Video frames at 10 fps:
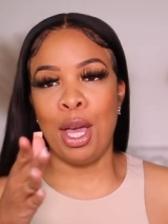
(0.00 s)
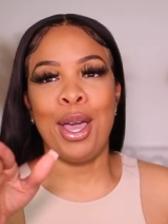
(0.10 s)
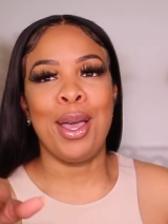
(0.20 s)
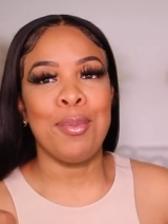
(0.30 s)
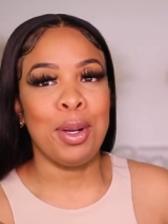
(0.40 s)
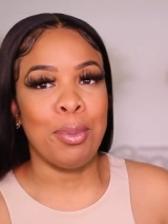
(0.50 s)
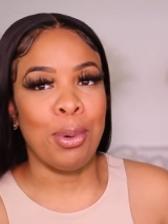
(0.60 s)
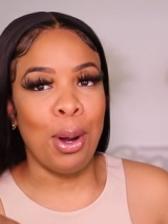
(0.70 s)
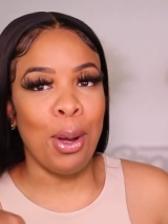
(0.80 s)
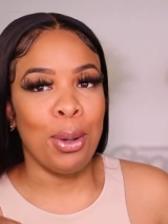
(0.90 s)
can't put a
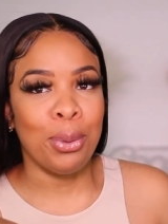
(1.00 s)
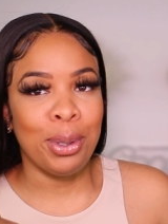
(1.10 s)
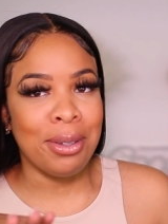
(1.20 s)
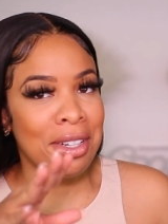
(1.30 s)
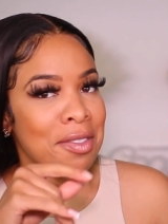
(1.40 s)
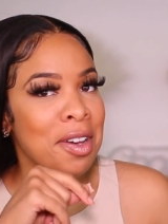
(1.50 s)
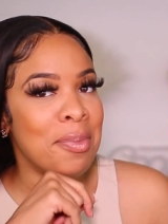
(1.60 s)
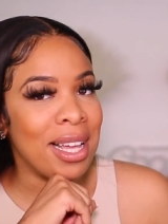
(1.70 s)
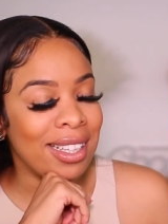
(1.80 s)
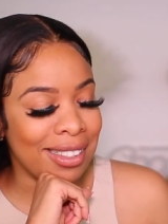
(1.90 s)
bra on underneath your
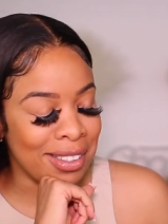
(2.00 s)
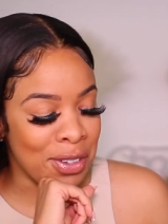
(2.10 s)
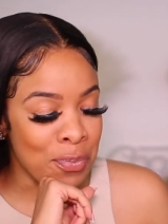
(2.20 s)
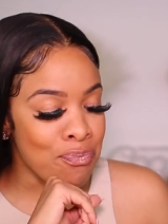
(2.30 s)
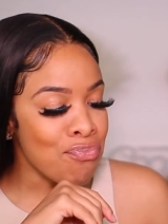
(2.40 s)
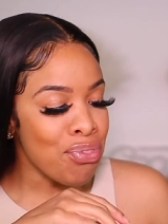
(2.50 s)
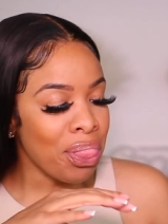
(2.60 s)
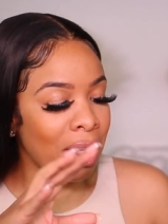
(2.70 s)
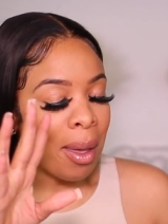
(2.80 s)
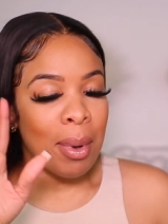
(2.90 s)
bathing suit.
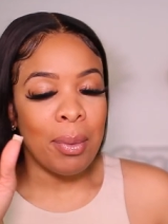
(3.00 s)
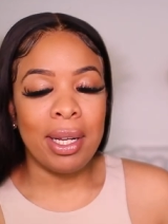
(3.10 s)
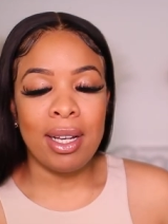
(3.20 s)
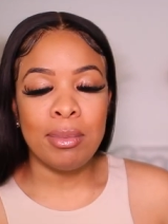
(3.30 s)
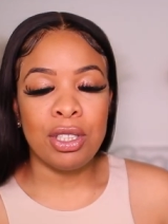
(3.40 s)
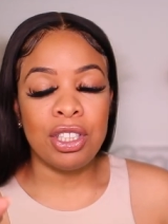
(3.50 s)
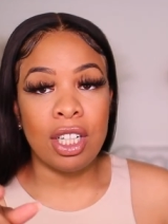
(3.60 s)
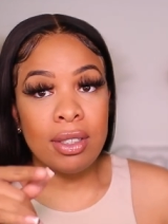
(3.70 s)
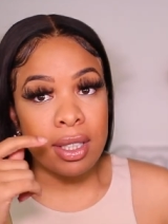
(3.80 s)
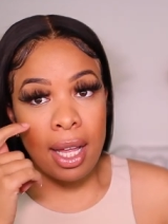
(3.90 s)
But when it comes to
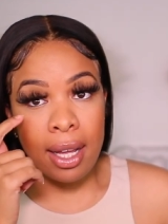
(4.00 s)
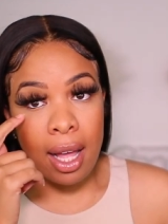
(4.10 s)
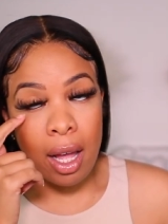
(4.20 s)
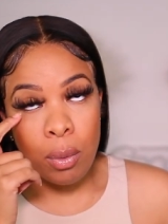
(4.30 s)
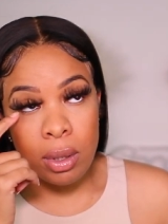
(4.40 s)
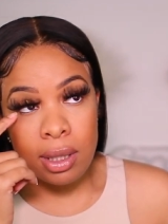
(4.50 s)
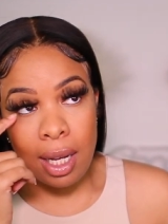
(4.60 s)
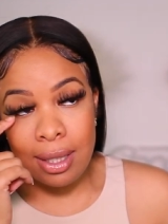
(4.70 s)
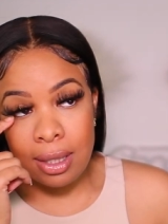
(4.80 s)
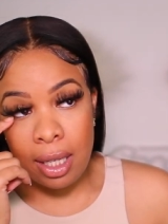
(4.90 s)
shirts, like I will
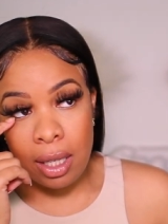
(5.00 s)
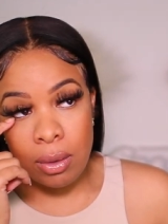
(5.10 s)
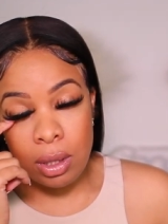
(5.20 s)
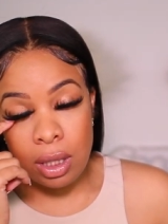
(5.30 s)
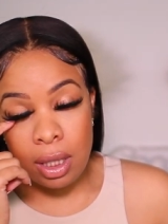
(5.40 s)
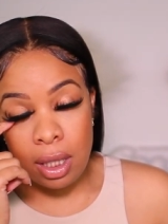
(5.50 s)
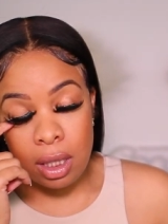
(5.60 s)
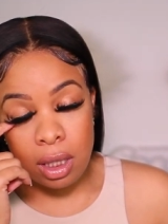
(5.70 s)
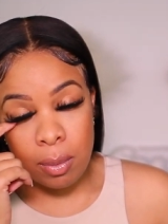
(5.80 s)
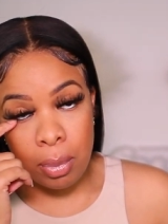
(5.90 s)
size down just to get
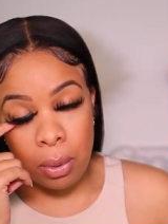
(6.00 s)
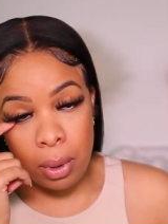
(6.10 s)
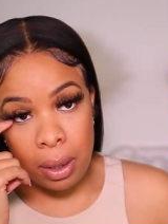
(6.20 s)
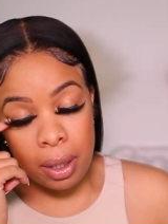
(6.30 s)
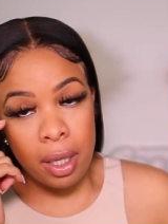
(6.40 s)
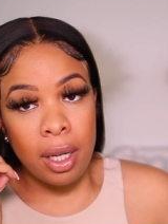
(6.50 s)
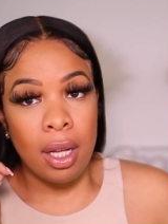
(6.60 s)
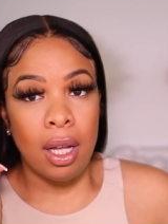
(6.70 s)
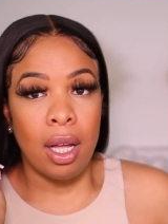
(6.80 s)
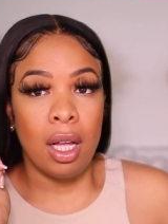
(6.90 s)
the support.
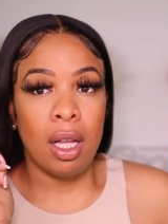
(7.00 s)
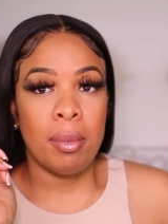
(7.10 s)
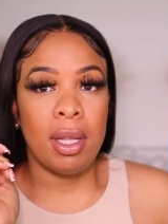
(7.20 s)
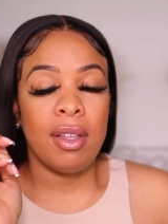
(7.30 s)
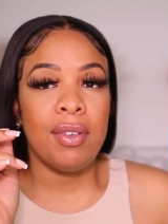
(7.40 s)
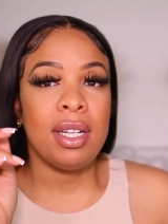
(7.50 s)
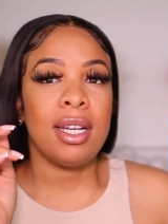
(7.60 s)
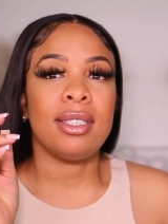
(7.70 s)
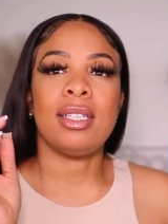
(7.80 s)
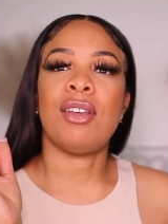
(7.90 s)
Um, if it
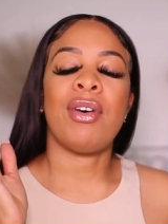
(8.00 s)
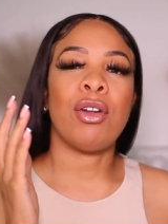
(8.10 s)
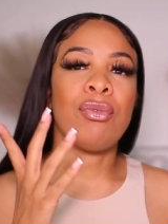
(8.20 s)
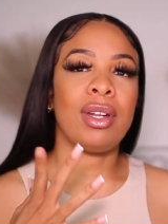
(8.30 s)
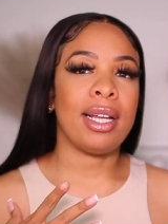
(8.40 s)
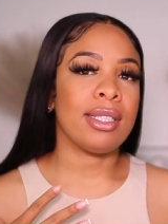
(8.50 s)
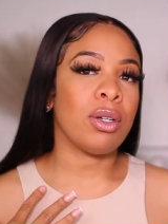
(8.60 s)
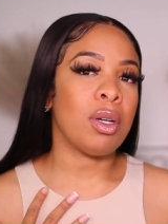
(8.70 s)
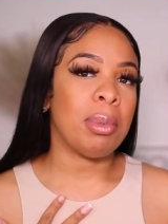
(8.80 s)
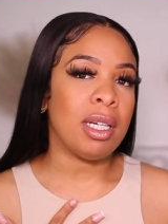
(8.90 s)
doesn't, if I don't feel like it's
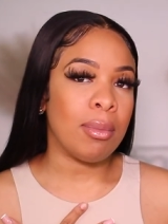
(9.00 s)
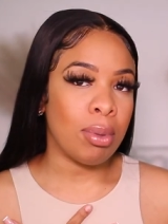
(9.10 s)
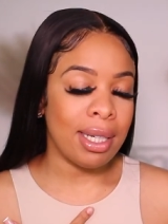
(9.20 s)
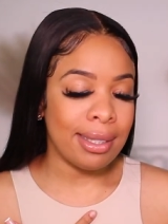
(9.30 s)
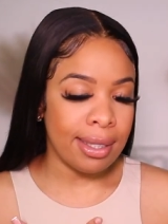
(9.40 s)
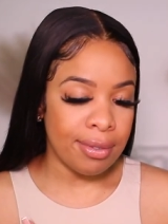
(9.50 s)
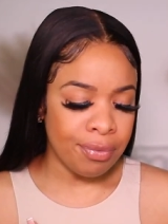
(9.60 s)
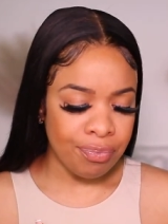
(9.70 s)
going to be compressive